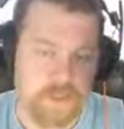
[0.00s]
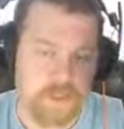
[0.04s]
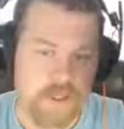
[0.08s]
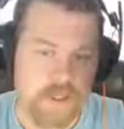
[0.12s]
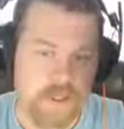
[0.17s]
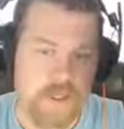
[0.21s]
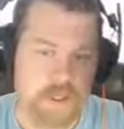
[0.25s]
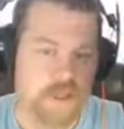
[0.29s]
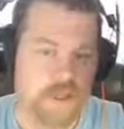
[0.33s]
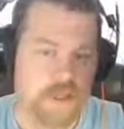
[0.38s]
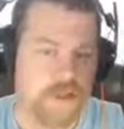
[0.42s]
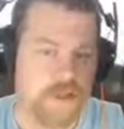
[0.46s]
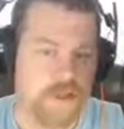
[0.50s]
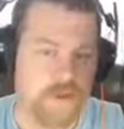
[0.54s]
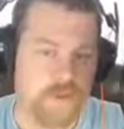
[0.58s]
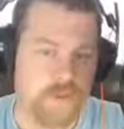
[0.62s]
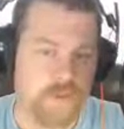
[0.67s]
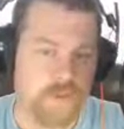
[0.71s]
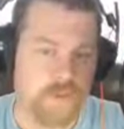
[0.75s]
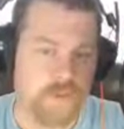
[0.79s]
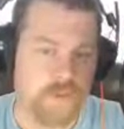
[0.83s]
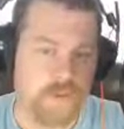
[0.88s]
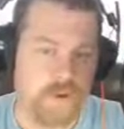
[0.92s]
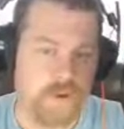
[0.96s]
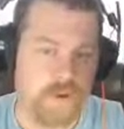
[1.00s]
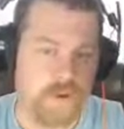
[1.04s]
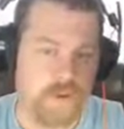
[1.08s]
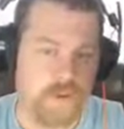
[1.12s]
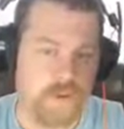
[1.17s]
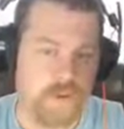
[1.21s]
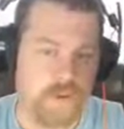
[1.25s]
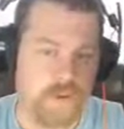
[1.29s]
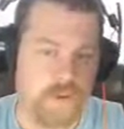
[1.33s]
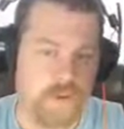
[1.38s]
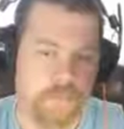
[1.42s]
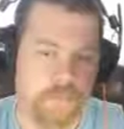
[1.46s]

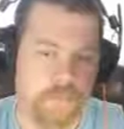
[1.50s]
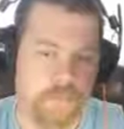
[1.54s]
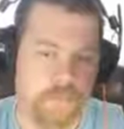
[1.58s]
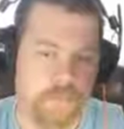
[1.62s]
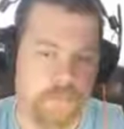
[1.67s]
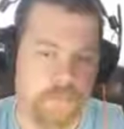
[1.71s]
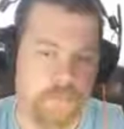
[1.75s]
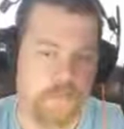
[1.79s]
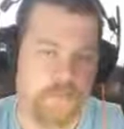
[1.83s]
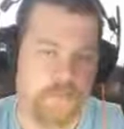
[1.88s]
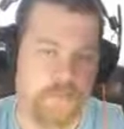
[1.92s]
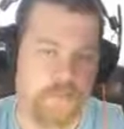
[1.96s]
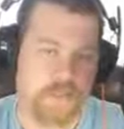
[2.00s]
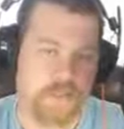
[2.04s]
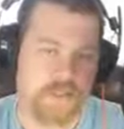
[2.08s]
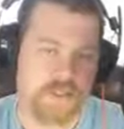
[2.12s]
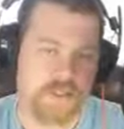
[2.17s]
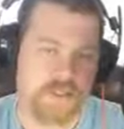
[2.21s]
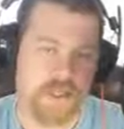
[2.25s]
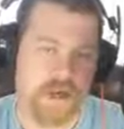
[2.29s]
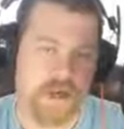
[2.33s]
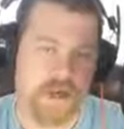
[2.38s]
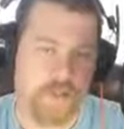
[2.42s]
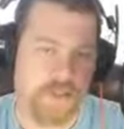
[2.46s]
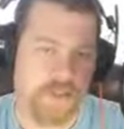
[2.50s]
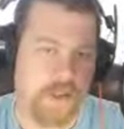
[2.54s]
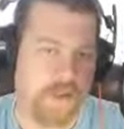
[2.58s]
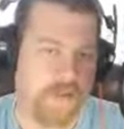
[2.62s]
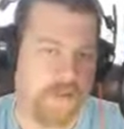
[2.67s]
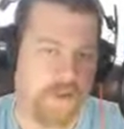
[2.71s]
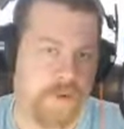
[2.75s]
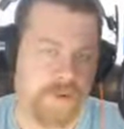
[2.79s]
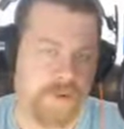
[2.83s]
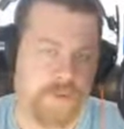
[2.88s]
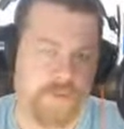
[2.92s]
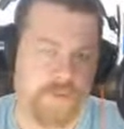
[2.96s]
anywho, like I said, I paid
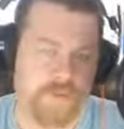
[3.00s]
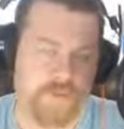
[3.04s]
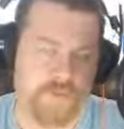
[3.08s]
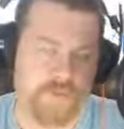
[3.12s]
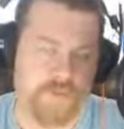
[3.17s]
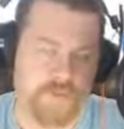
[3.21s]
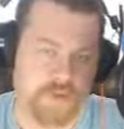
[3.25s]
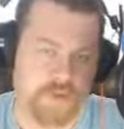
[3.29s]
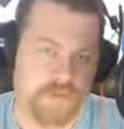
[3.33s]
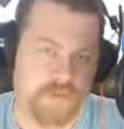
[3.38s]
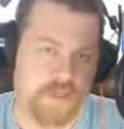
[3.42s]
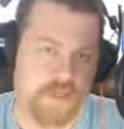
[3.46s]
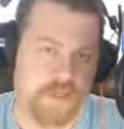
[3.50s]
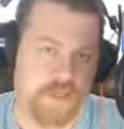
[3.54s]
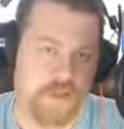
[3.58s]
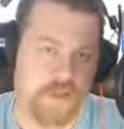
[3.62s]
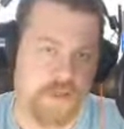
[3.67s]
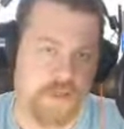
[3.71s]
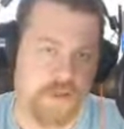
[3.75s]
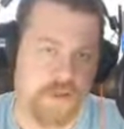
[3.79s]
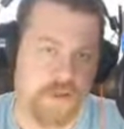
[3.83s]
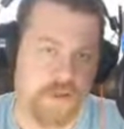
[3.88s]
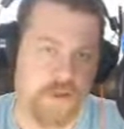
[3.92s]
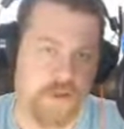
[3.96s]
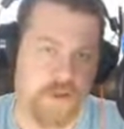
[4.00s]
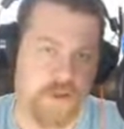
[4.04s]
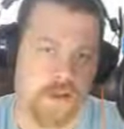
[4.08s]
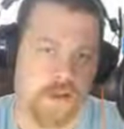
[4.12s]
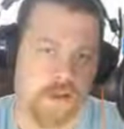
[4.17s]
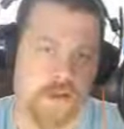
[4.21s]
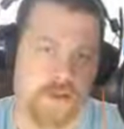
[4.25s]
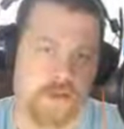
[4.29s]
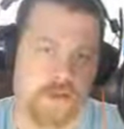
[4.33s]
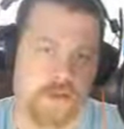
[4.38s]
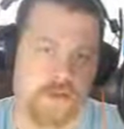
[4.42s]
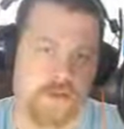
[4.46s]
around $250.
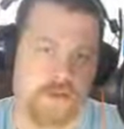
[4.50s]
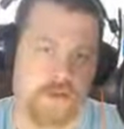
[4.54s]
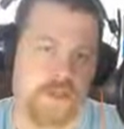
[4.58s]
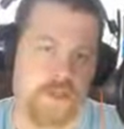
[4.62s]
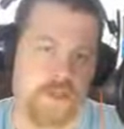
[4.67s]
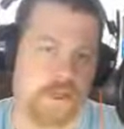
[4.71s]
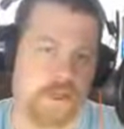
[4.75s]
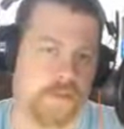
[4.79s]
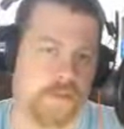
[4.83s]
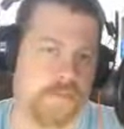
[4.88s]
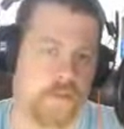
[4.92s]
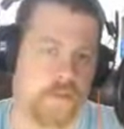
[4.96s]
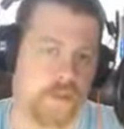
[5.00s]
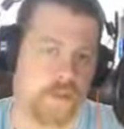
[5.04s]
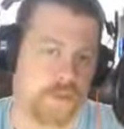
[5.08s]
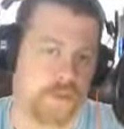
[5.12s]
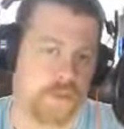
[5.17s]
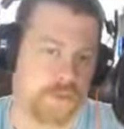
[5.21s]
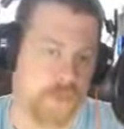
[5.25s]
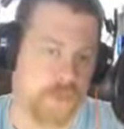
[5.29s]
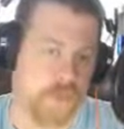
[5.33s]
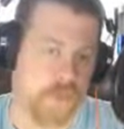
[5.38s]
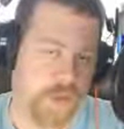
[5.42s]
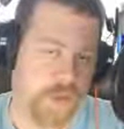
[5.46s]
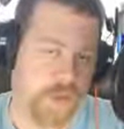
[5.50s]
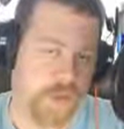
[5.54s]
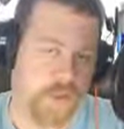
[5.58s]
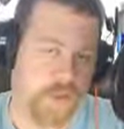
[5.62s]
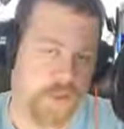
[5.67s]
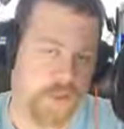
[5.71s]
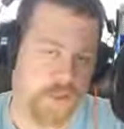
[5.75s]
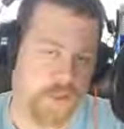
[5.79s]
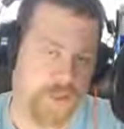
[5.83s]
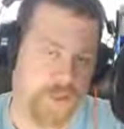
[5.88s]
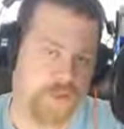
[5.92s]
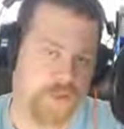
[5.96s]
You can get it below $200
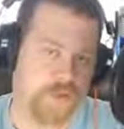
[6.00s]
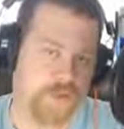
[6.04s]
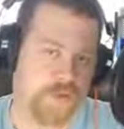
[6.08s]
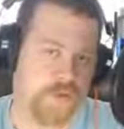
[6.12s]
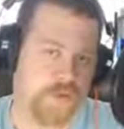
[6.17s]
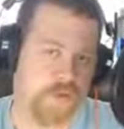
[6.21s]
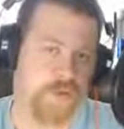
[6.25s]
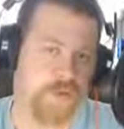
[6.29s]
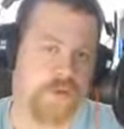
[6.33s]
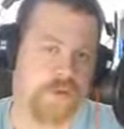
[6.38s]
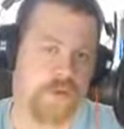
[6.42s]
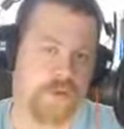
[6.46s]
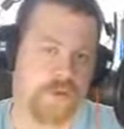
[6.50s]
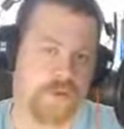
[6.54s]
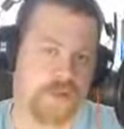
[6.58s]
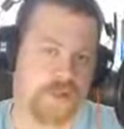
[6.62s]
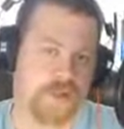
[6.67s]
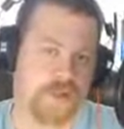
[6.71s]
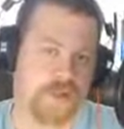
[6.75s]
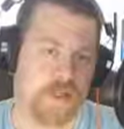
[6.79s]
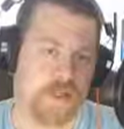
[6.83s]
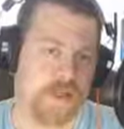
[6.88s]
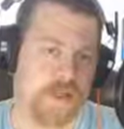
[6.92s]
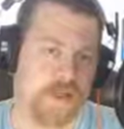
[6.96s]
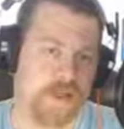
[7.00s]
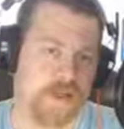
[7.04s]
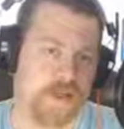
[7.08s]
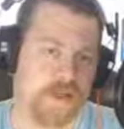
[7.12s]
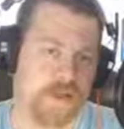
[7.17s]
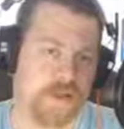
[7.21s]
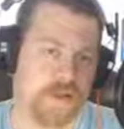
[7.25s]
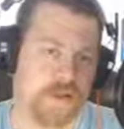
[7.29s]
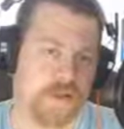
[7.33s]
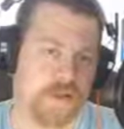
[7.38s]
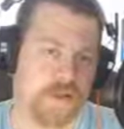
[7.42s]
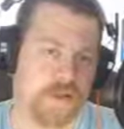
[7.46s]
if you get like
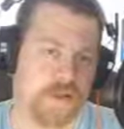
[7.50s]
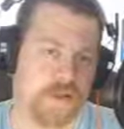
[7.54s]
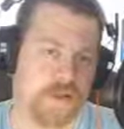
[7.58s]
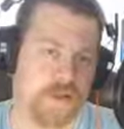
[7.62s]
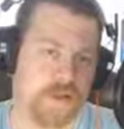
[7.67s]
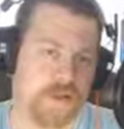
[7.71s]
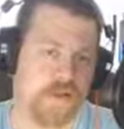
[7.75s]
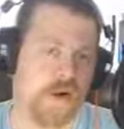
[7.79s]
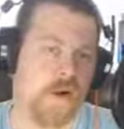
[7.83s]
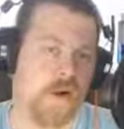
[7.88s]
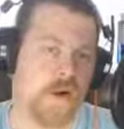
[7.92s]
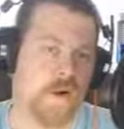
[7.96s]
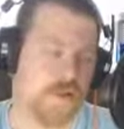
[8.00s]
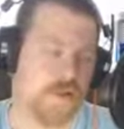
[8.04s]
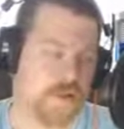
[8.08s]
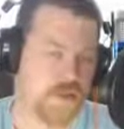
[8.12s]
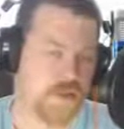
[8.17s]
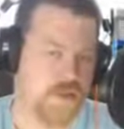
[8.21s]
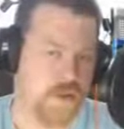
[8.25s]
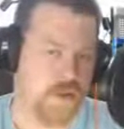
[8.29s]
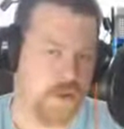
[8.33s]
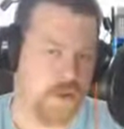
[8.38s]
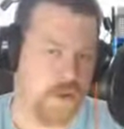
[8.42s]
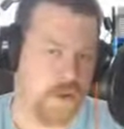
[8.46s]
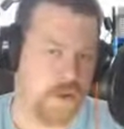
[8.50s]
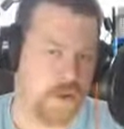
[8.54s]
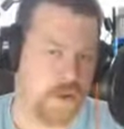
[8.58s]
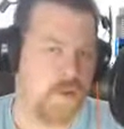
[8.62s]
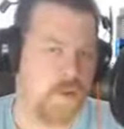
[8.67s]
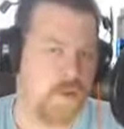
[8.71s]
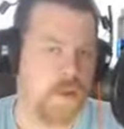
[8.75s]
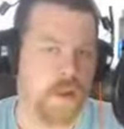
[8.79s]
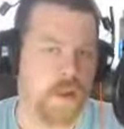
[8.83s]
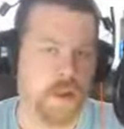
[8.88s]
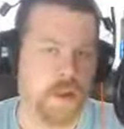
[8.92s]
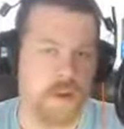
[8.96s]
a Scarlett Solo
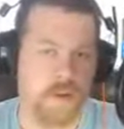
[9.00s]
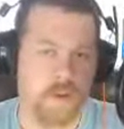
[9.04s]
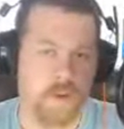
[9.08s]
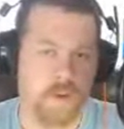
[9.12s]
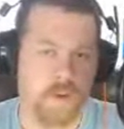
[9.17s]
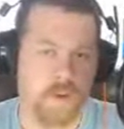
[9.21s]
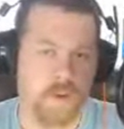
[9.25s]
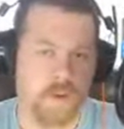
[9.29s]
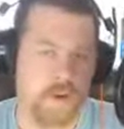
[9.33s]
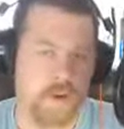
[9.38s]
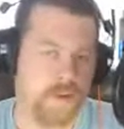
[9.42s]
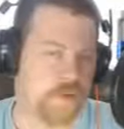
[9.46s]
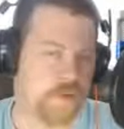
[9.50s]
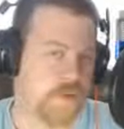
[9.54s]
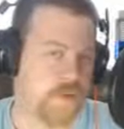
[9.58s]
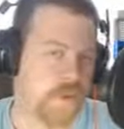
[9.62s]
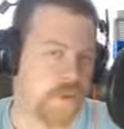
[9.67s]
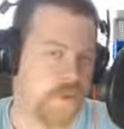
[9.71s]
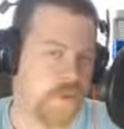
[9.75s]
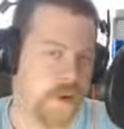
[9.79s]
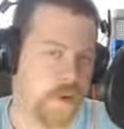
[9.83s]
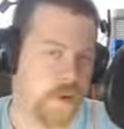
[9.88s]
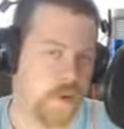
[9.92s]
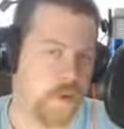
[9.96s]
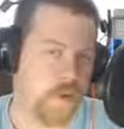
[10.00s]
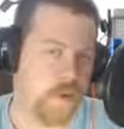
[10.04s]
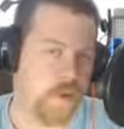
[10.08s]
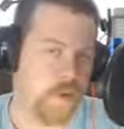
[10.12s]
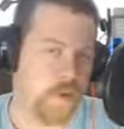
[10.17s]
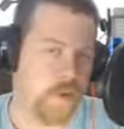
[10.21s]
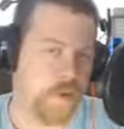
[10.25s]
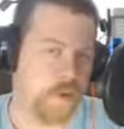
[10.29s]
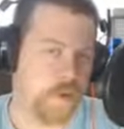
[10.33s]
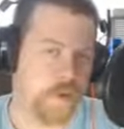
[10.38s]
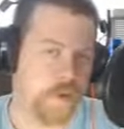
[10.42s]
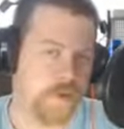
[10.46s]
or another comparable
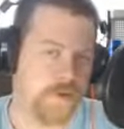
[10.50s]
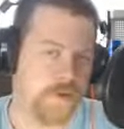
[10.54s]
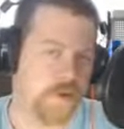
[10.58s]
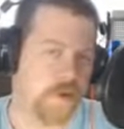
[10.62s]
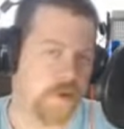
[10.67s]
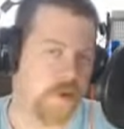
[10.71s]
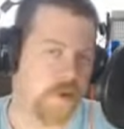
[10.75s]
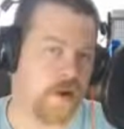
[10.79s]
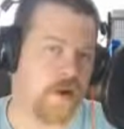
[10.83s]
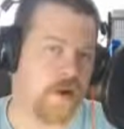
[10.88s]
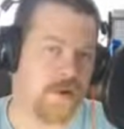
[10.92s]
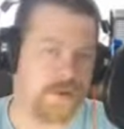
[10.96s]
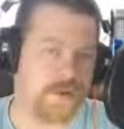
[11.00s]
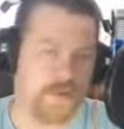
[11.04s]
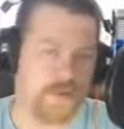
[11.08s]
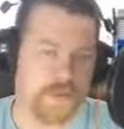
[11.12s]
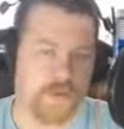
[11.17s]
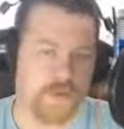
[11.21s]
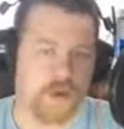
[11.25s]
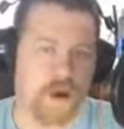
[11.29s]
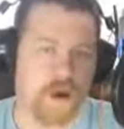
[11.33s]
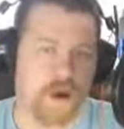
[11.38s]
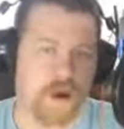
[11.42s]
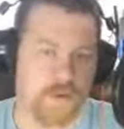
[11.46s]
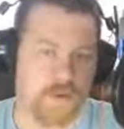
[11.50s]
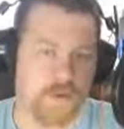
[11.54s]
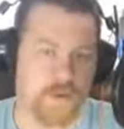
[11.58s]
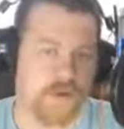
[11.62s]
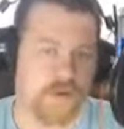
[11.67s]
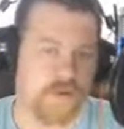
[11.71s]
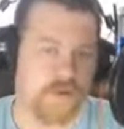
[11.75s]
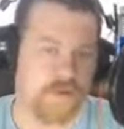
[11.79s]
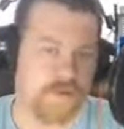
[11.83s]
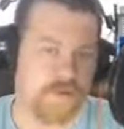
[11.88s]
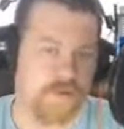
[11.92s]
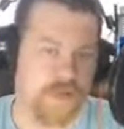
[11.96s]
under $100
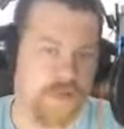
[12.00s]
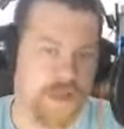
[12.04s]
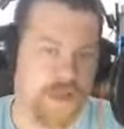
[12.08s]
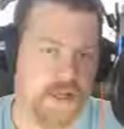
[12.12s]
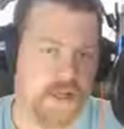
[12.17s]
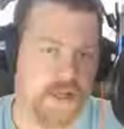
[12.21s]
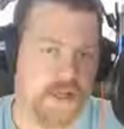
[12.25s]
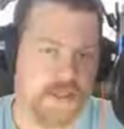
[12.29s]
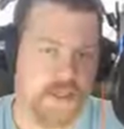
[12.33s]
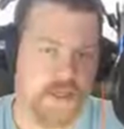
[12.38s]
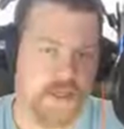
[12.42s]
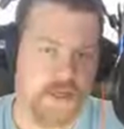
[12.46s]
interface.